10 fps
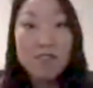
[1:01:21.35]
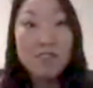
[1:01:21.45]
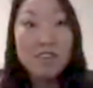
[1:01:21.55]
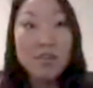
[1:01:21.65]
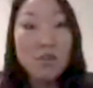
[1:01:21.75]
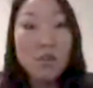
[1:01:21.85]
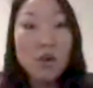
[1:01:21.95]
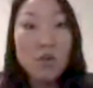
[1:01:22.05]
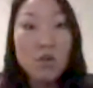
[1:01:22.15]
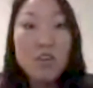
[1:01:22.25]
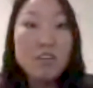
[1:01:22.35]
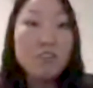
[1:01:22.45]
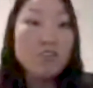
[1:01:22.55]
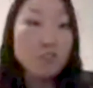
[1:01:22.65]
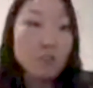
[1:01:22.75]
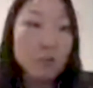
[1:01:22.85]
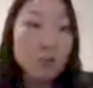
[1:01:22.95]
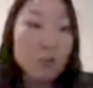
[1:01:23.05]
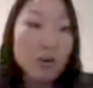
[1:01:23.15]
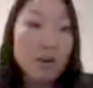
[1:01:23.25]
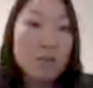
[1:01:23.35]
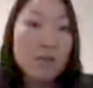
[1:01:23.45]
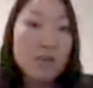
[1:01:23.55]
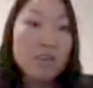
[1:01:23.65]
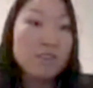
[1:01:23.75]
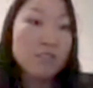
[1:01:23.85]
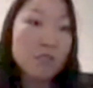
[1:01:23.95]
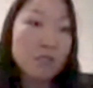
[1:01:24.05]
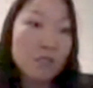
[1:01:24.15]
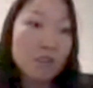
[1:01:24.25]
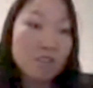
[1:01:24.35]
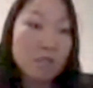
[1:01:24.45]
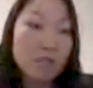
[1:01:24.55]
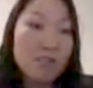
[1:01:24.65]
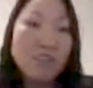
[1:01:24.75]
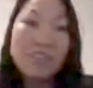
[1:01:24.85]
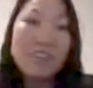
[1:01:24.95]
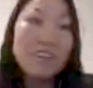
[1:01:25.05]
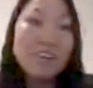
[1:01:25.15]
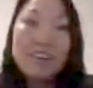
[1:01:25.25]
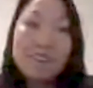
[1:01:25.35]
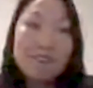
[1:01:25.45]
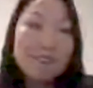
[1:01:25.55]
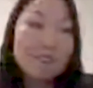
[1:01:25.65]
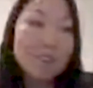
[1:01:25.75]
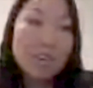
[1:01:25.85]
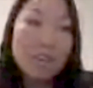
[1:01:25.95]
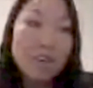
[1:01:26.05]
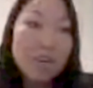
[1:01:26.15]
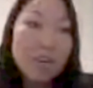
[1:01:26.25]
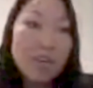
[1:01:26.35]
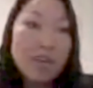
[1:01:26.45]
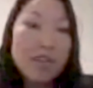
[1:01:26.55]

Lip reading: Is there flexibility? Just listening and really taking into consideration